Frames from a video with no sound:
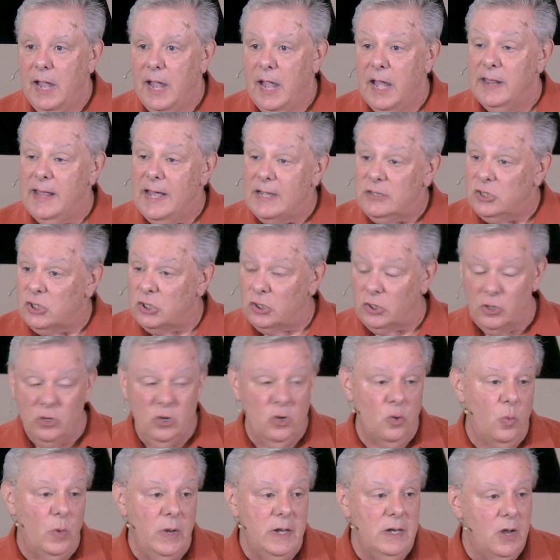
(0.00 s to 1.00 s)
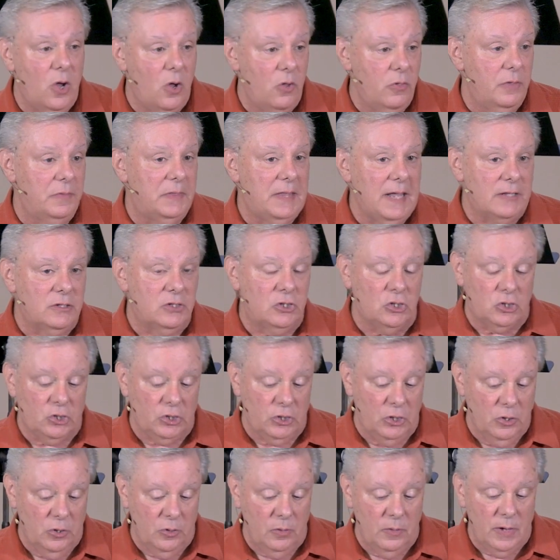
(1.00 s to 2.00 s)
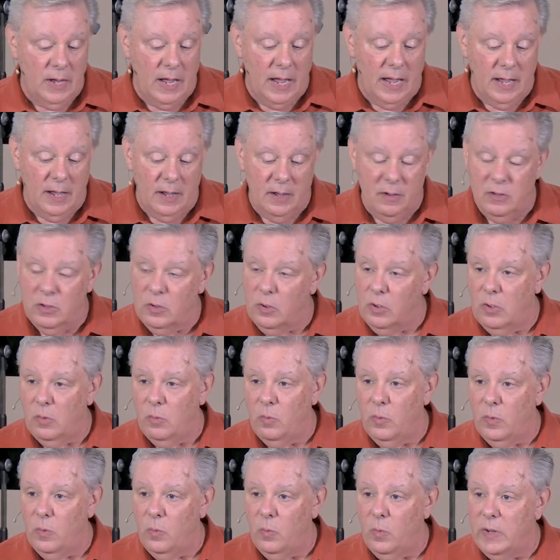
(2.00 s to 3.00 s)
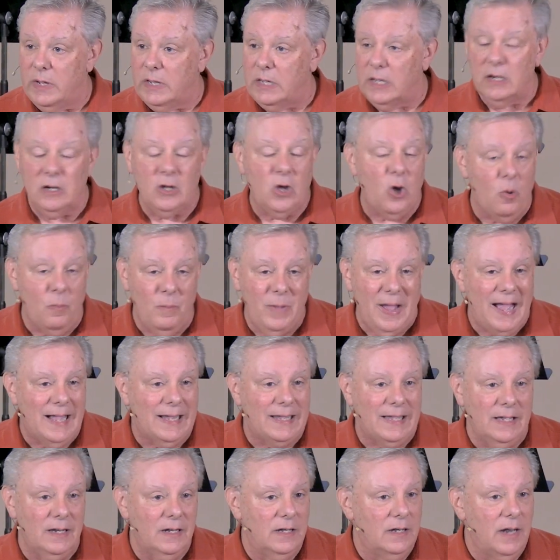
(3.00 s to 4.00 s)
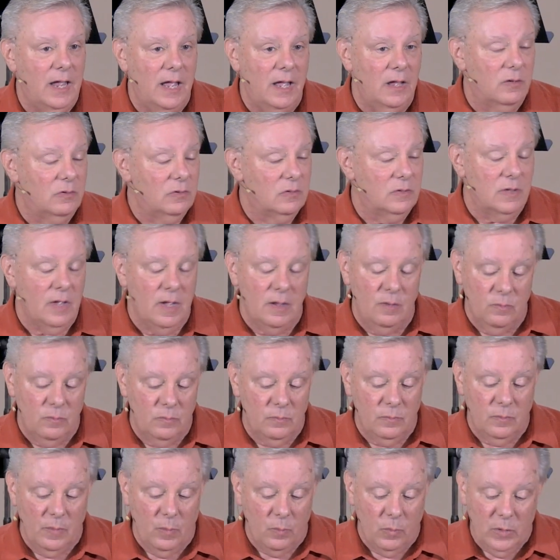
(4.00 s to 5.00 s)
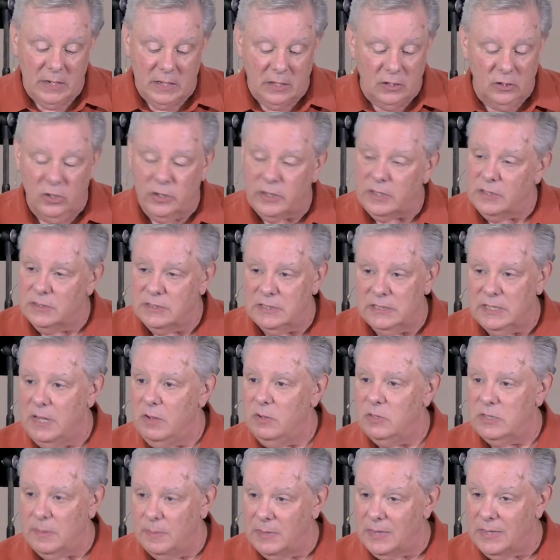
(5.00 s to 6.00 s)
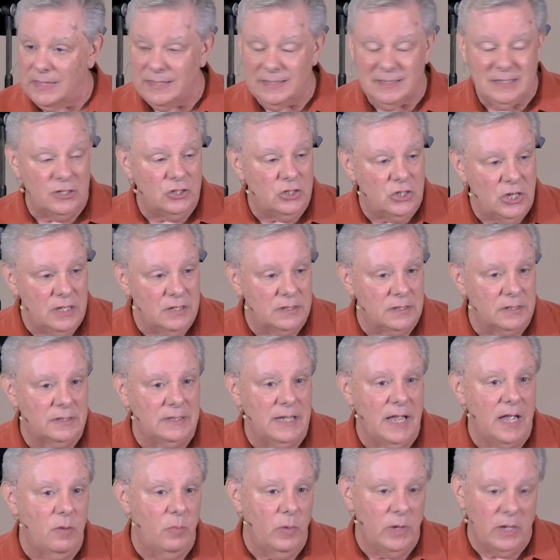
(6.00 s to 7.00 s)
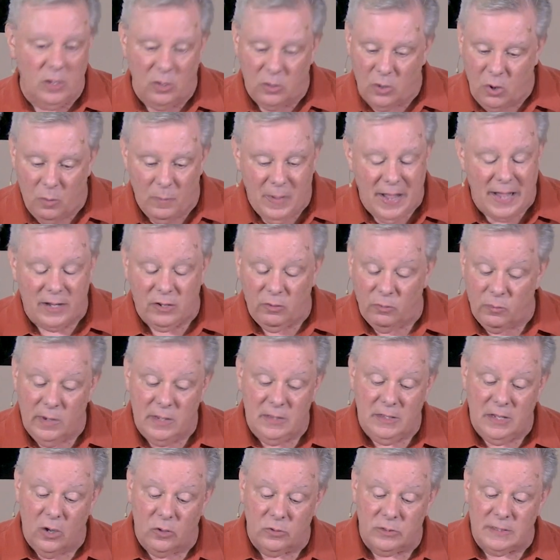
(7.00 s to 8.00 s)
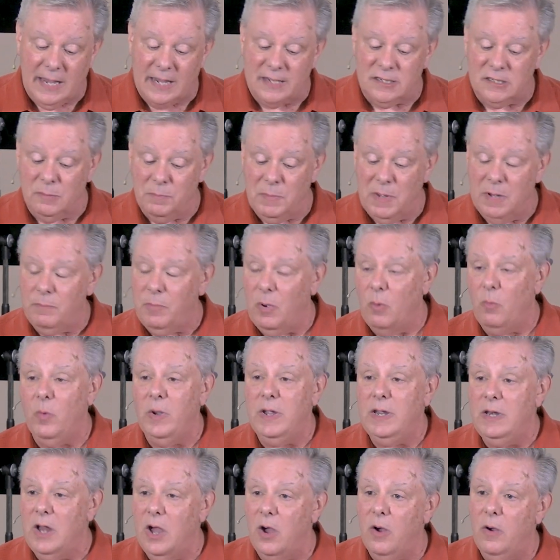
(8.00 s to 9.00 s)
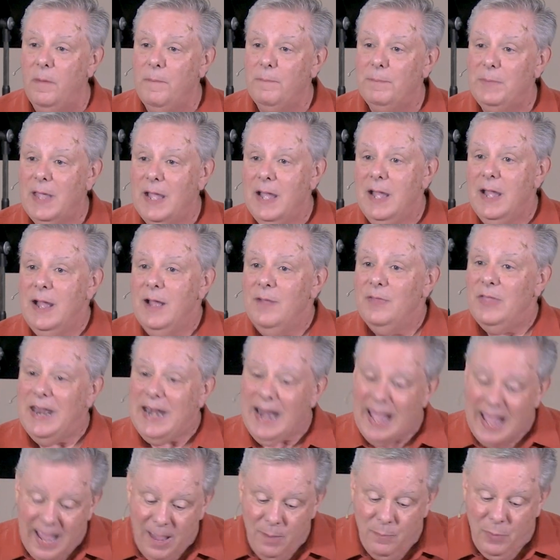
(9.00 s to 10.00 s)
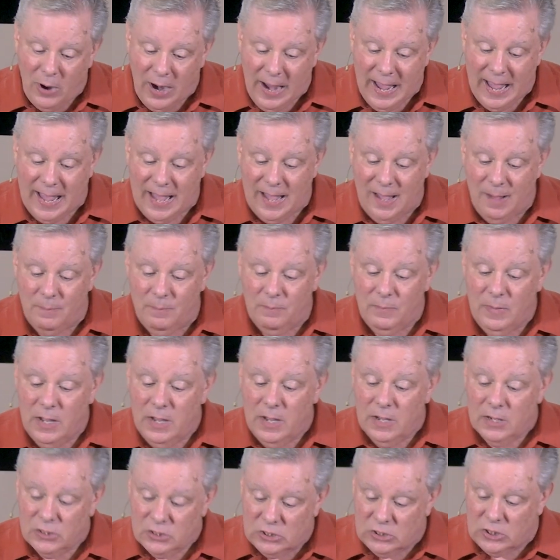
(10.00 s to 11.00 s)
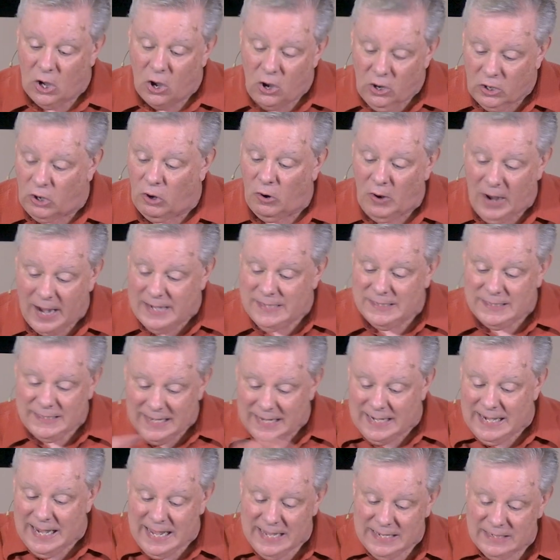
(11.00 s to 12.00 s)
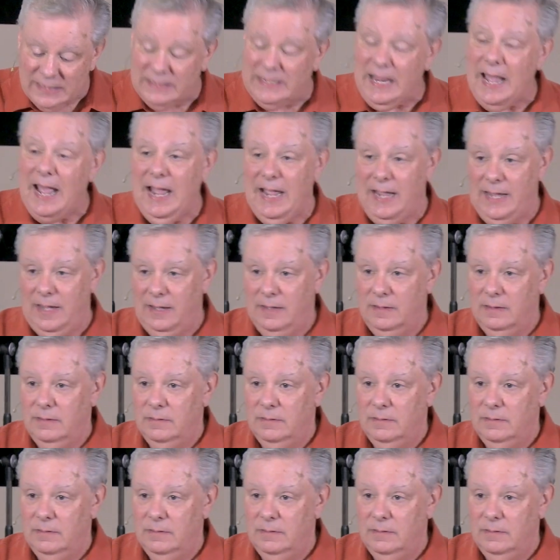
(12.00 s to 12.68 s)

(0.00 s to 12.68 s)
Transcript: And that's true. We know that that's true. We can go back and we can look and see some of the things that Jesus said. We can go back and read the Old Testament. But we know that Abraham saw Christ in his day.